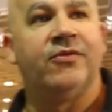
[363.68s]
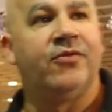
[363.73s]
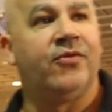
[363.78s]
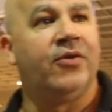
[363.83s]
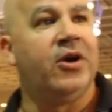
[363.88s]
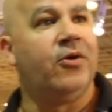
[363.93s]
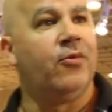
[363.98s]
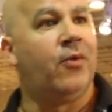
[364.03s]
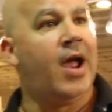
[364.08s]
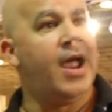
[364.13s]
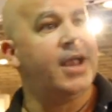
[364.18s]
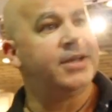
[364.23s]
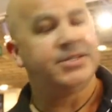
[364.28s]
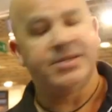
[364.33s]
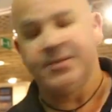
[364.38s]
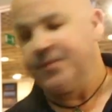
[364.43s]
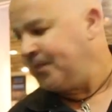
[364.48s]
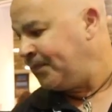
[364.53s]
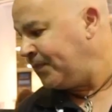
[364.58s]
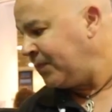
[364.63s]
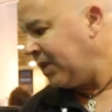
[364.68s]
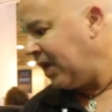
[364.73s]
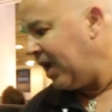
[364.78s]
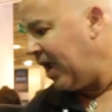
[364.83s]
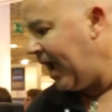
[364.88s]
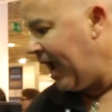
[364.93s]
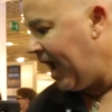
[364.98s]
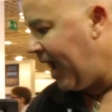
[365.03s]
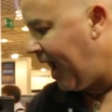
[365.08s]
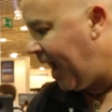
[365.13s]
it free rate.
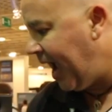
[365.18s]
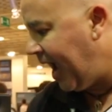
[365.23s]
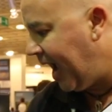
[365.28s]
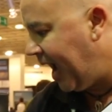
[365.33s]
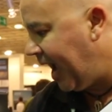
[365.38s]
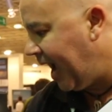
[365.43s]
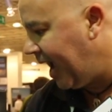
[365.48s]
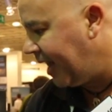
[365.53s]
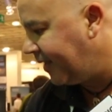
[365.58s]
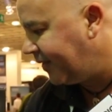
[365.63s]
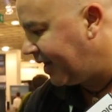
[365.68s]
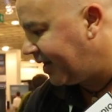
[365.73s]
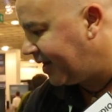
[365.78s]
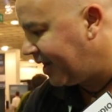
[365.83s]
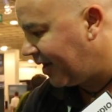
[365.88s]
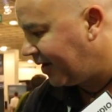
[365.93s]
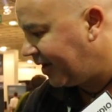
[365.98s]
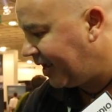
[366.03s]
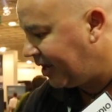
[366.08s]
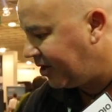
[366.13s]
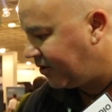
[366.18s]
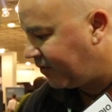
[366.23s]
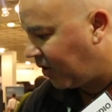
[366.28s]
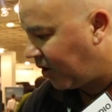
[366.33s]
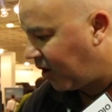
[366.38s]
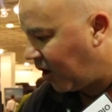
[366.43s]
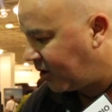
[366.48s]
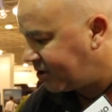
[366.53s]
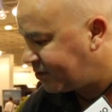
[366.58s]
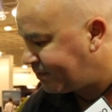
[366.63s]
And then down here, you've
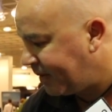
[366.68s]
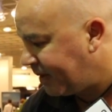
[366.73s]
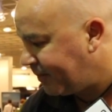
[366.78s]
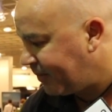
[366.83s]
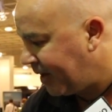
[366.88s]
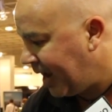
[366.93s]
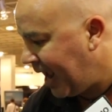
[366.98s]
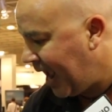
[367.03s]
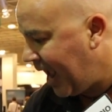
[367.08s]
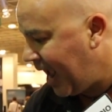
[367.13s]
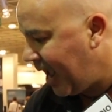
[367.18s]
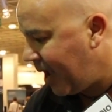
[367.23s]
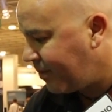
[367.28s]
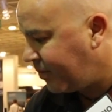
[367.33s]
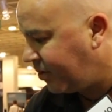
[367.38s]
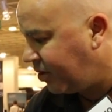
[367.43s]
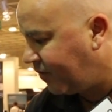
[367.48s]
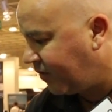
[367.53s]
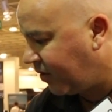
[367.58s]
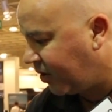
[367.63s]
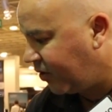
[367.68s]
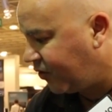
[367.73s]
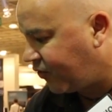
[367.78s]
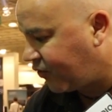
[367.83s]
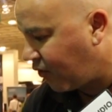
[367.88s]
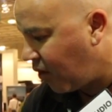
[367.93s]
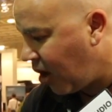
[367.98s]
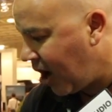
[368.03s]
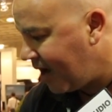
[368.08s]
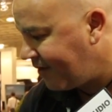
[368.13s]
got host BPM, you've got a
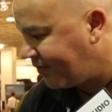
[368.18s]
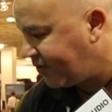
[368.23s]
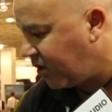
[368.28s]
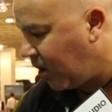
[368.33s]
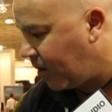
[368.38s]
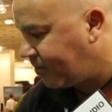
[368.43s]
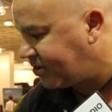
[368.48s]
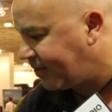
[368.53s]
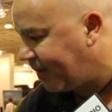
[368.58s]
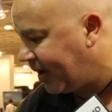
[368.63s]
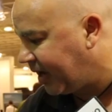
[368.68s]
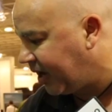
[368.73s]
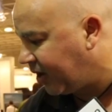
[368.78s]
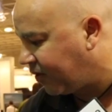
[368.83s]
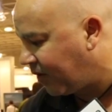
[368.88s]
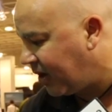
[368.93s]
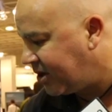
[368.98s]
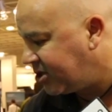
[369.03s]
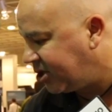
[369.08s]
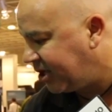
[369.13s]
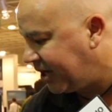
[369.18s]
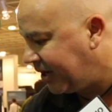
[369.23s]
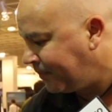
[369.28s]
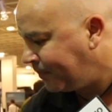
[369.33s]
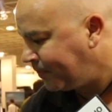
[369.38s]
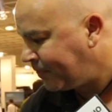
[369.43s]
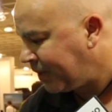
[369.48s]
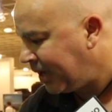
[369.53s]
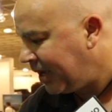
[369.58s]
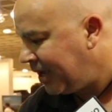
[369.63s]
drive knob to make it grungy.
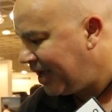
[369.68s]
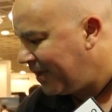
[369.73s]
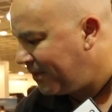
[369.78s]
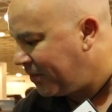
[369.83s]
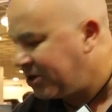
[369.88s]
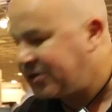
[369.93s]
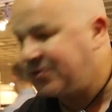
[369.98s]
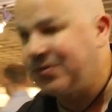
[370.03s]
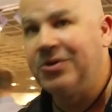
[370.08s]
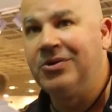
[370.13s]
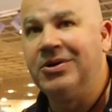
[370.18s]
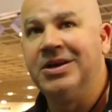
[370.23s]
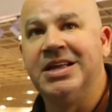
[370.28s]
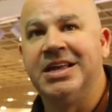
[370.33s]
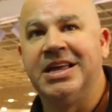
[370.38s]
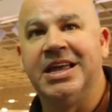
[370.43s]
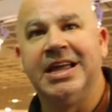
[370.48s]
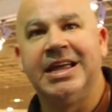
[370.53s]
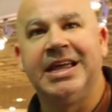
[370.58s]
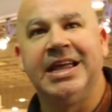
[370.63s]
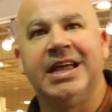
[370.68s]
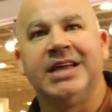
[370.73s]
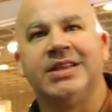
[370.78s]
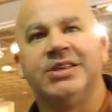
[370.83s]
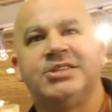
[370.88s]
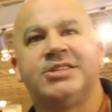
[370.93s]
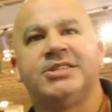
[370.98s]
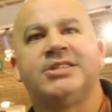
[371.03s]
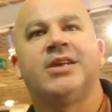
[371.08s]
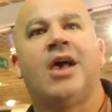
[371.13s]
And because we're really geeky and
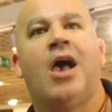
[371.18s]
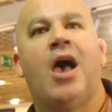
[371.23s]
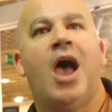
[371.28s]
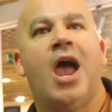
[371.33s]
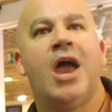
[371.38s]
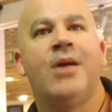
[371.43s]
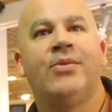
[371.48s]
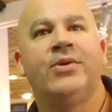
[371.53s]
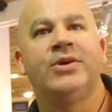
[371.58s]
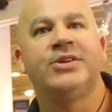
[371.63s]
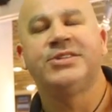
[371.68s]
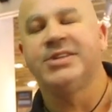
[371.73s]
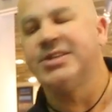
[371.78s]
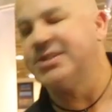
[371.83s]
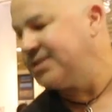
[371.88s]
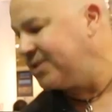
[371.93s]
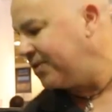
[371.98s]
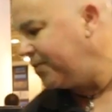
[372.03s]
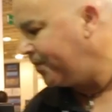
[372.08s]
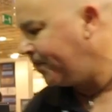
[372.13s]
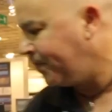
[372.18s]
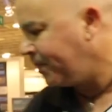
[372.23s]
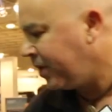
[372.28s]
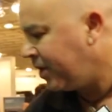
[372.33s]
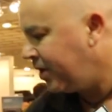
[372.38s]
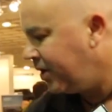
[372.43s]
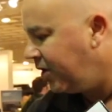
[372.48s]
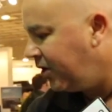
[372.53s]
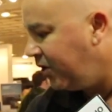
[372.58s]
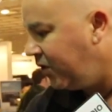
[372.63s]
this is a hybrid system,
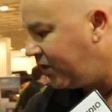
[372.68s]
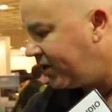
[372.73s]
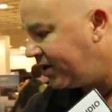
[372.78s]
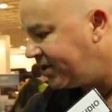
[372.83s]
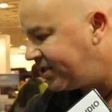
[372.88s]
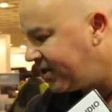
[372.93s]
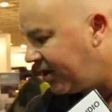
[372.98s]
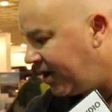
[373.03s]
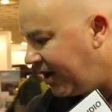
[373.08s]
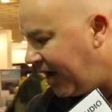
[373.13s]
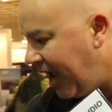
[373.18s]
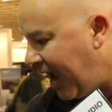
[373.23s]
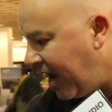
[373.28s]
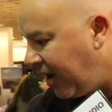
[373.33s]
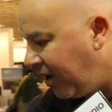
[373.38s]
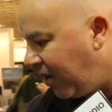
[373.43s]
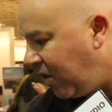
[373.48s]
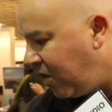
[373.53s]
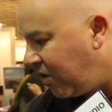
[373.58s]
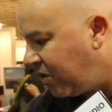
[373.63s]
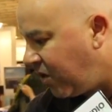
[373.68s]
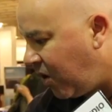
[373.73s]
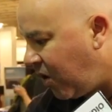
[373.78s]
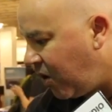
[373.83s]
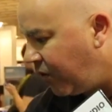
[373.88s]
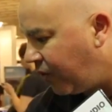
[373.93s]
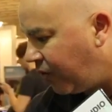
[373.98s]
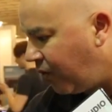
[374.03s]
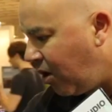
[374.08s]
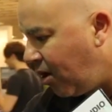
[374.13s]
you can turn analog
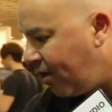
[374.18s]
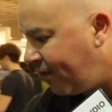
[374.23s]
on or